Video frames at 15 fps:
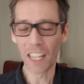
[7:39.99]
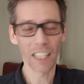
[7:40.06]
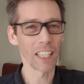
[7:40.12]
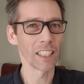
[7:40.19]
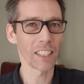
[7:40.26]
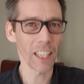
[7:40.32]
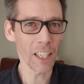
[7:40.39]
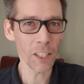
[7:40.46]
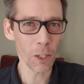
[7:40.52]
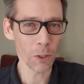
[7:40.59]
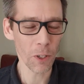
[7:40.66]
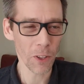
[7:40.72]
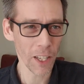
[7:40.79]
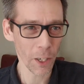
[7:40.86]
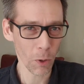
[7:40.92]
Continue
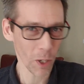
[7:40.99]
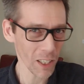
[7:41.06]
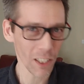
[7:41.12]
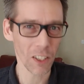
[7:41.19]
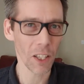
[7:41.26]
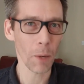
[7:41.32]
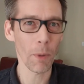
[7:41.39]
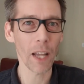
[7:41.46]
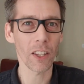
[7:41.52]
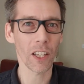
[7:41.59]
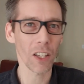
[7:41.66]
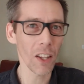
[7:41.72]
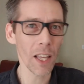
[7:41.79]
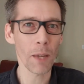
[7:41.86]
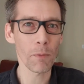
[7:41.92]
to think critically about the
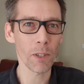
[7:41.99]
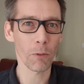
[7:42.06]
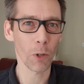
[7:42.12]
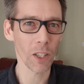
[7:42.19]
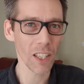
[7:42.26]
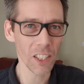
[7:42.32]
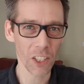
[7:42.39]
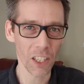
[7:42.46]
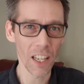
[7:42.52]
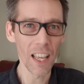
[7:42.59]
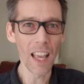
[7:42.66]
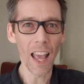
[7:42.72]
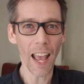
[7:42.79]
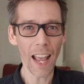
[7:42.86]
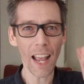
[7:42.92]
claims of religion
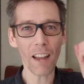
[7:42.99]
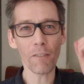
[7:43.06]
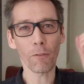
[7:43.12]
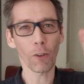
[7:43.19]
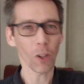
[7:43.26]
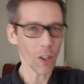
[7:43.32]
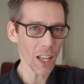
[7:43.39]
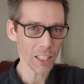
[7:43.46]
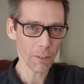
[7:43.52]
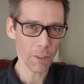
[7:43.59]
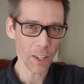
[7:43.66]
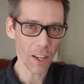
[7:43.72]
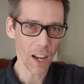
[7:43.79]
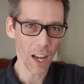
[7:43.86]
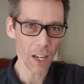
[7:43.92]
and
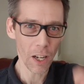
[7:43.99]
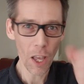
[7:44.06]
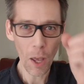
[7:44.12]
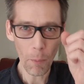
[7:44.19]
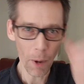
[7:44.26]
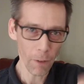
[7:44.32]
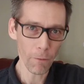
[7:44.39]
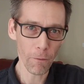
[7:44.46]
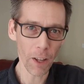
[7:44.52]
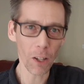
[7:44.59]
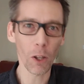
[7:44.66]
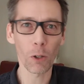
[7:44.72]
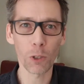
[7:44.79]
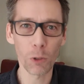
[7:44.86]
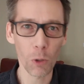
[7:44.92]
philosophy on, my
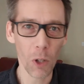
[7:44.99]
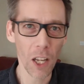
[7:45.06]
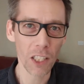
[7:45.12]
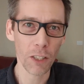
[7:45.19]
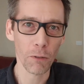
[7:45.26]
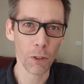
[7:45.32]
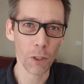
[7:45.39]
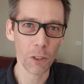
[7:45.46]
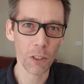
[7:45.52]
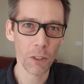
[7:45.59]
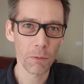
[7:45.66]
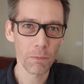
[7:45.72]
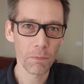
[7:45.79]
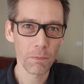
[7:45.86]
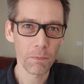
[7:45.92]
fellow
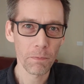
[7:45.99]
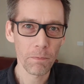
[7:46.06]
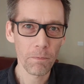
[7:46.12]
Stulosophirs.